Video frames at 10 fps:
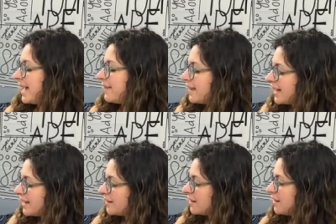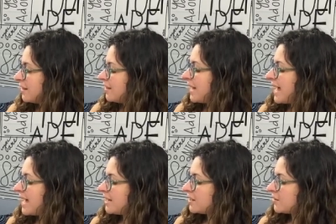then the
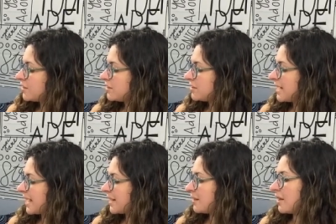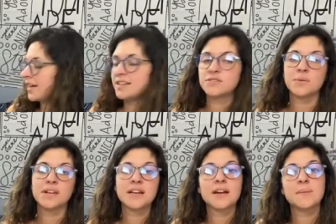end of the second line is when
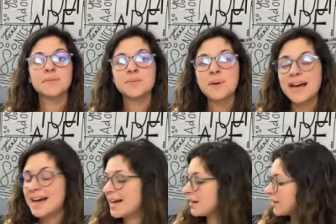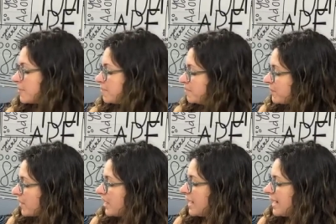it comes back,
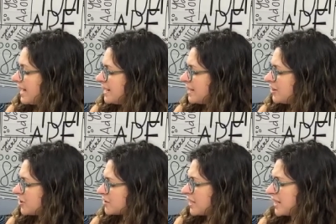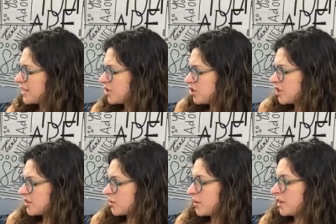and it looks like it's
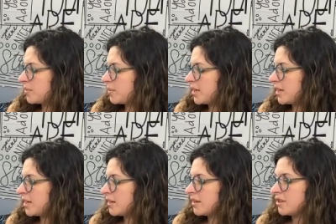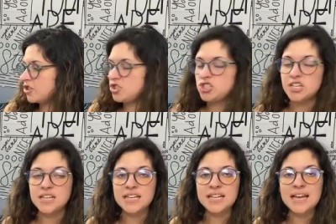just going to be
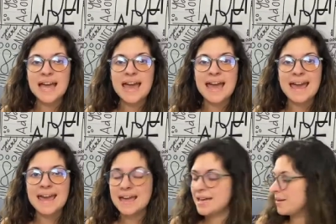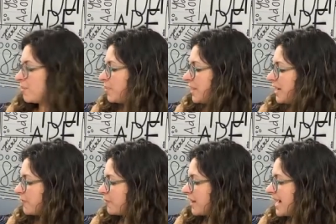G, A, B
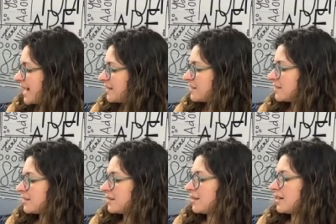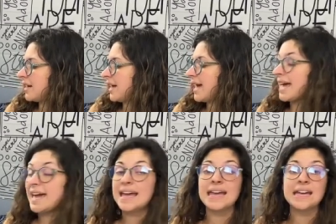flat,
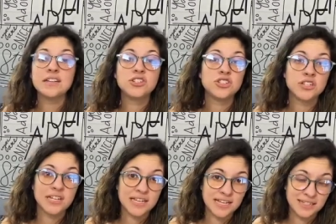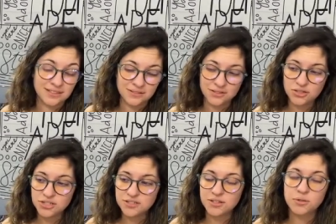A, G. So
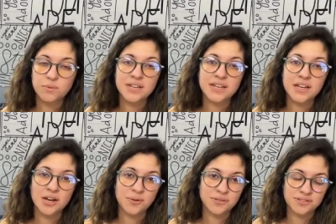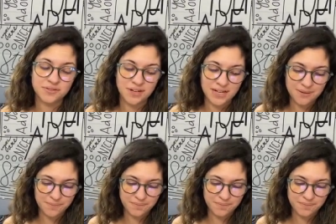just 3 notes, right?